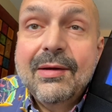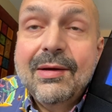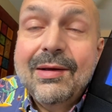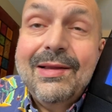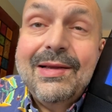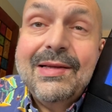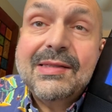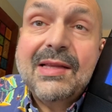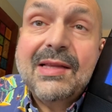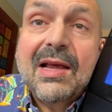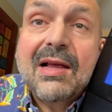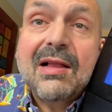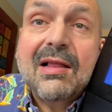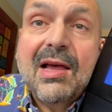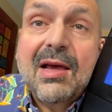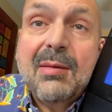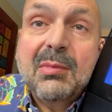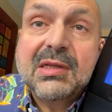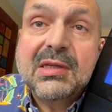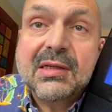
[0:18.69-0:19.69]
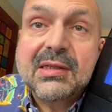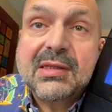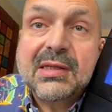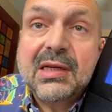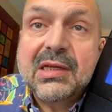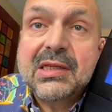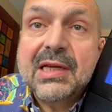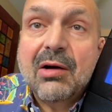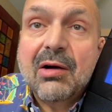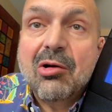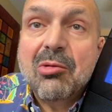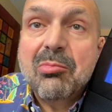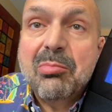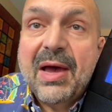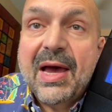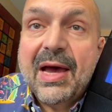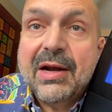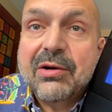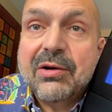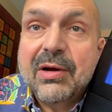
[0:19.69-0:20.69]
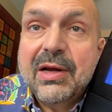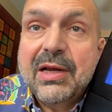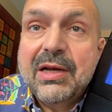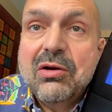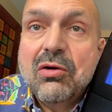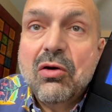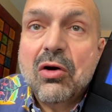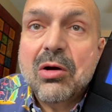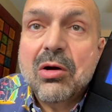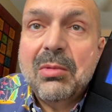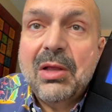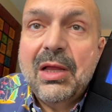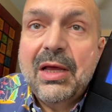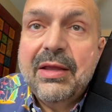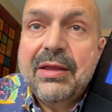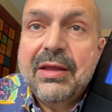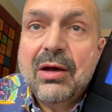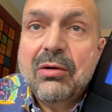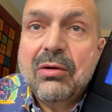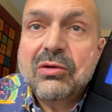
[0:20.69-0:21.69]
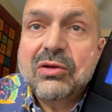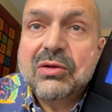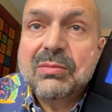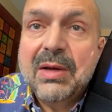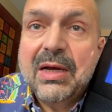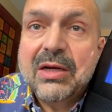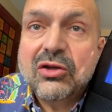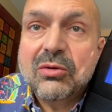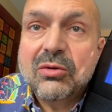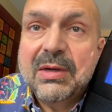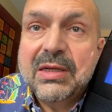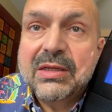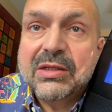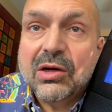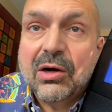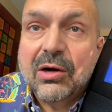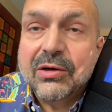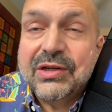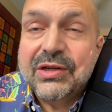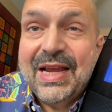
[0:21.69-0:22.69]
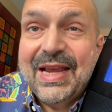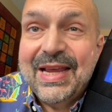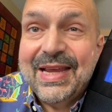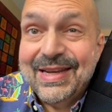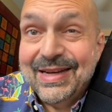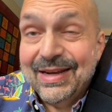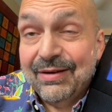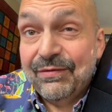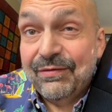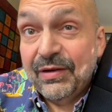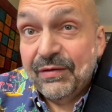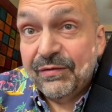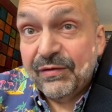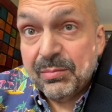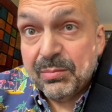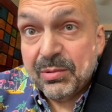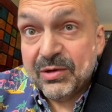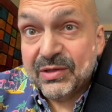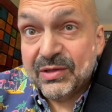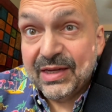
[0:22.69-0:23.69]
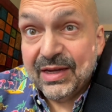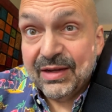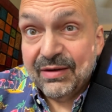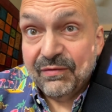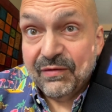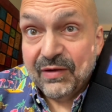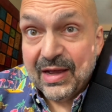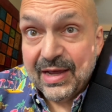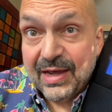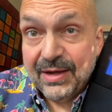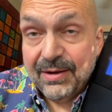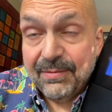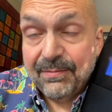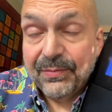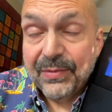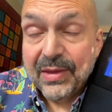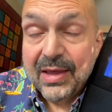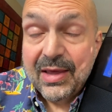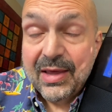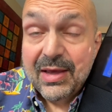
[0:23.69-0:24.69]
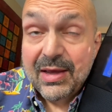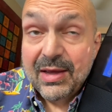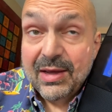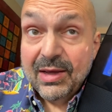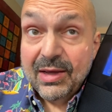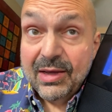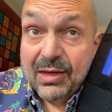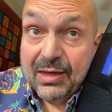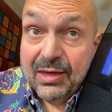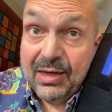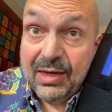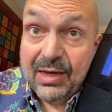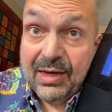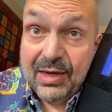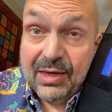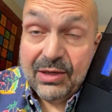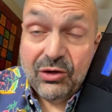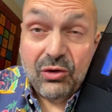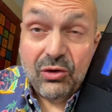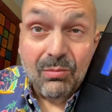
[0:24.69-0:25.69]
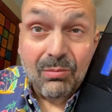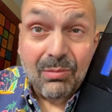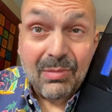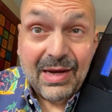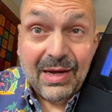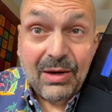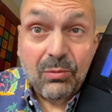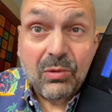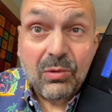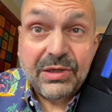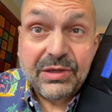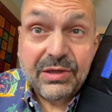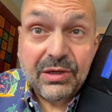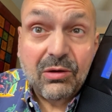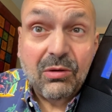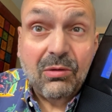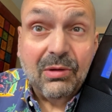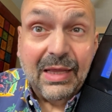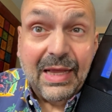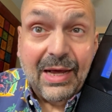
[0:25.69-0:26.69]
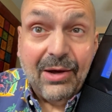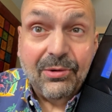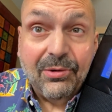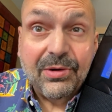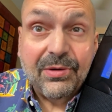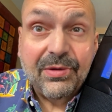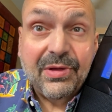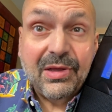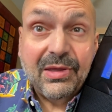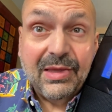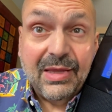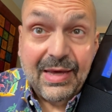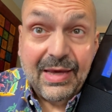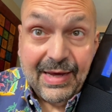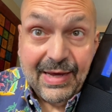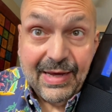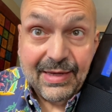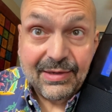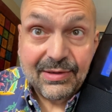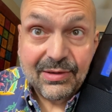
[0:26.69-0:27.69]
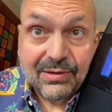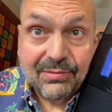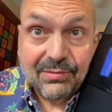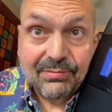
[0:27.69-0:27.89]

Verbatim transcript: At least they claim it's a 6 hour battery. Normally those measurements are taken at 50% volume and you might want to go louder than that.